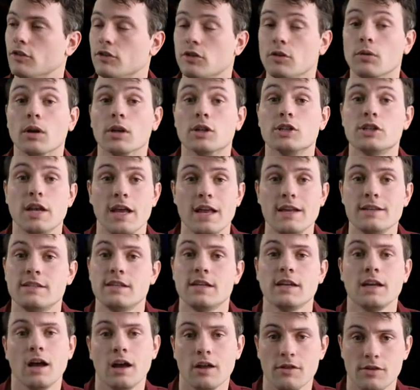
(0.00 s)
who are
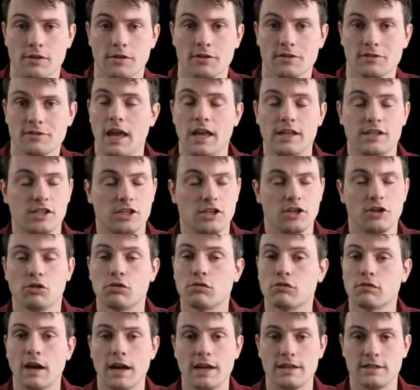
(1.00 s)
chasing others. It's
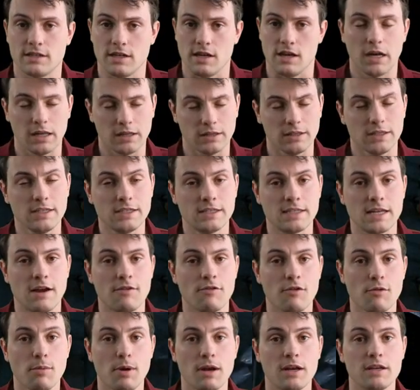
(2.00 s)
crazy, but at least
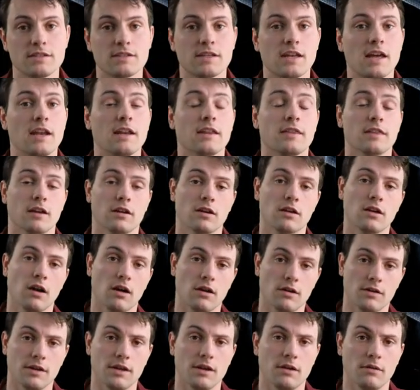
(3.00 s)
everybody's getting their
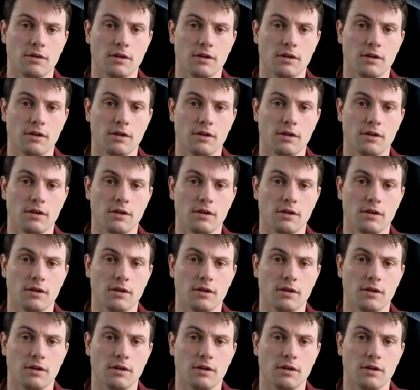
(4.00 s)
cardio